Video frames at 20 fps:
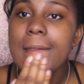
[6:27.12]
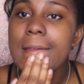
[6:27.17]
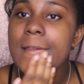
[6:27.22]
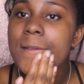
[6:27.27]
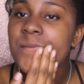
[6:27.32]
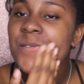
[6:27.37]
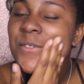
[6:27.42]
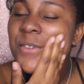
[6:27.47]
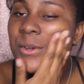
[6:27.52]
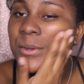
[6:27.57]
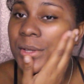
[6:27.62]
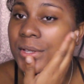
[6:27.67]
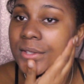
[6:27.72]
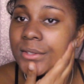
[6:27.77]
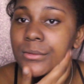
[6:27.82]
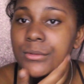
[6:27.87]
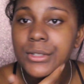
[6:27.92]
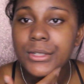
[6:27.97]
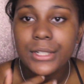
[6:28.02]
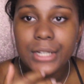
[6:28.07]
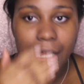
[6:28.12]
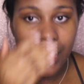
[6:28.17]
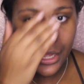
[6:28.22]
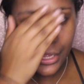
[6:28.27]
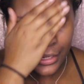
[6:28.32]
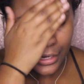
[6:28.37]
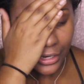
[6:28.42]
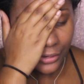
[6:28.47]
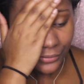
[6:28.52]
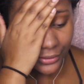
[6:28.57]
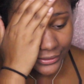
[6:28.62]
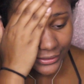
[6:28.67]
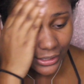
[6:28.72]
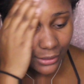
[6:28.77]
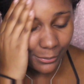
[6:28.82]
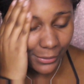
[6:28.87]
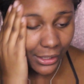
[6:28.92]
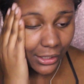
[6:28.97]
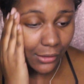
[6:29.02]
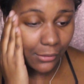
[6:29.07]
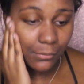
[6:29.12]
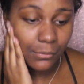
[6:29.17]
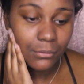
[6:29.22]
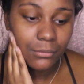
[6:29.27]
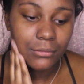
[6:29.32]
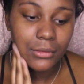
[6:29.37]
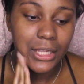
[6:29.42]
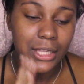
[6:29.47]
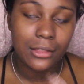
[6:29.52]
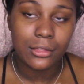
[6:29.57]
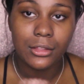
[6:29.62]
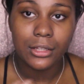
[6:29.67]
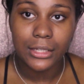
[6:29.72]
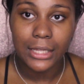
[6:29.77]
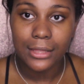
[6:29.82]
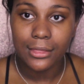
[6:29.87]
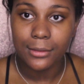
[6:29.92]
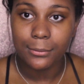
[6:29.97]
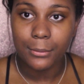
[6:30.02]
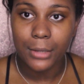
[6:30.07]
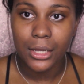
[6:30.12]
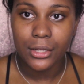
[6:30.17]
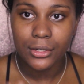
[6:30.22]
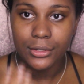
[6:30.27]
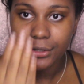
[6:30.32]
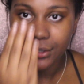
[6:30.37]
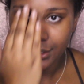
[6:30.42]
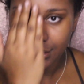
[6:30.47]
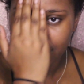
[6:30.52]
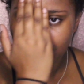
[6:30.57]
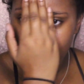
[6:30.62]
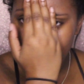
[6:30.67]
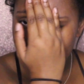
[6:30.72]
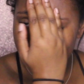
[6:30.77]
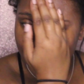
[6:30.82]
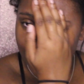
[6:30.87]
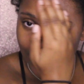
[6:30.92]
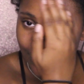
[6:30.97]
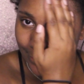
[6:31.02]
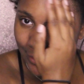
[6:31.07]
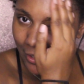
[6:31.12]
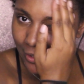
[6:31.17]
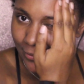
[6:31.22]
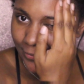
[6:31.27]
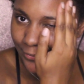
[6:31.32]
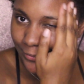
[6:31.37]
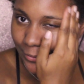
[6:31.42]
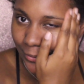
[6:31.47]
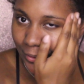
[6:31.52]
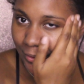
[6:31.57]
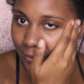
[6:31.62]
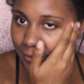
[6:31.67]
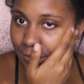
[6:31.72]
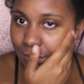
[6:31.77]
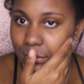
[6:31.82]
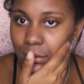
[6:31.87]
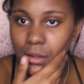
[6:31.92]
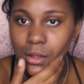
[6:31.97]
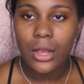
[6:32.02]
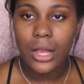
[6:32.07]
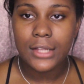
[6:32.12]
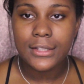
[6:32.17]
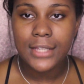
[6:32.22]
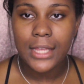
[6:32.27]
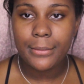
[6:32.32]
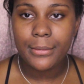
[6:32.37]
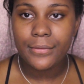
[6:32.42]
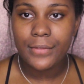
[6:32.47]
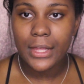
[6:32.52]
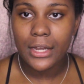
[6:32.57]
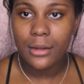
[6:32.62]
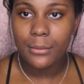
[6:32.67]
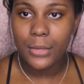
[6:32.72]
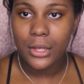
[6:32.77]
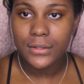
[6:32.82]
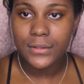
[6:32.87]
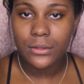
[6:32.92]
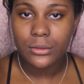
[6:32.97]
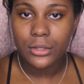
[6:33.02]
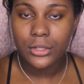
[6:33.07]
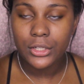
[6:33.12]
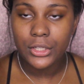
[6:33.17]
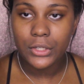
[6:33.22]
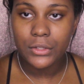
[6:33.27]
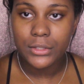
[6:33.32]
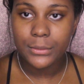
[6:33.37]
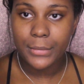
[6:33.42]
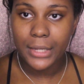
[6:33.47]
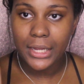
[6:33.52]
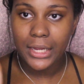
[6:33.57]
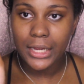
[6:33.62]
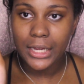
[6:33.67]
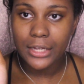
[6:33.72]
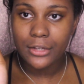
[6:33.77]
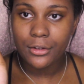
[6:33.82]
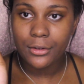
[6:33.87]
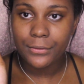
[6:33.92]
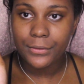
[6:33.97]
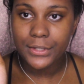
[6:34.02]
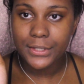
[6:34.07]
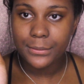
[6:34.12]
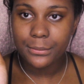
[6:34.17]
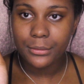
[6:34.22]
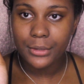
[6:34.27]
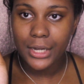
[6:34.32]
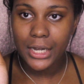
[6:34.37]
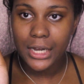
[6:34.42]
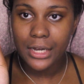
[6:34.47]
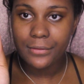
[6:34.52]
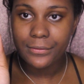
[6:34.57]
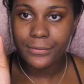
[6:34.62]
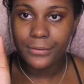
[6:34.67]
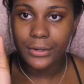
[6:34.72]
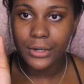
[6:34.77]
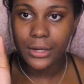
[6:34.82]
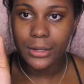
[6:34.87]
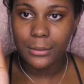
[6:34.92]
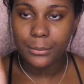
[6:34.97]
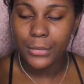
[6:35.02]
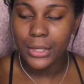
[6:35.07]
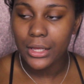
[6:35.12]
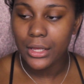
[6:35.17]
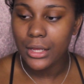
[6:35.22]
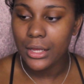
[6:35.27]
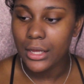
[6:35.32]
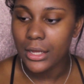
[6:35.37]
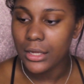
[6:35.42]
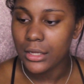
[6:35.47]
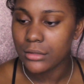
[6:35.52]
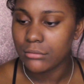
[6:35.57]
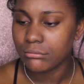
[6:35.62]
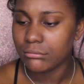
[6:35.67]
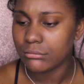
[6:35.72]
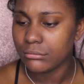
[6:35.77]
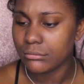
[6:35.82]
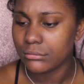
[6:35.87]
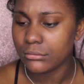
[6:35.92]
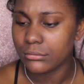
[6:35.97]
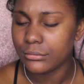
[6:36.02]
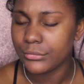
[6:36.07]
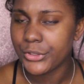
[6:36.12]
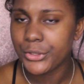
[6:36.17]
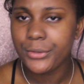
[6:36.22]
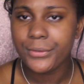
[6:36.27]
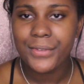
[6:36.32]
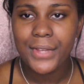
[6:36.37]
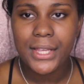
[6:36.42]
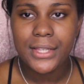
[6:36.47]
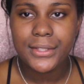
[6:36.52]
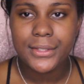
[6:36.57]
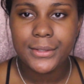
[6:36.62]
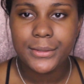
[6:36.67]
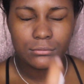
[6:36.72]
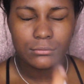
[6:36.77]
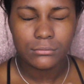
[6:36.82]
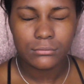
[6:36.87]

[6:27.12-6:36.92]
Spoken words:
in focus or not. Every time I like look at the monitor, it looks like I'm out of focus. On top of that, I'm also going to use my hangover spray from Too Faced.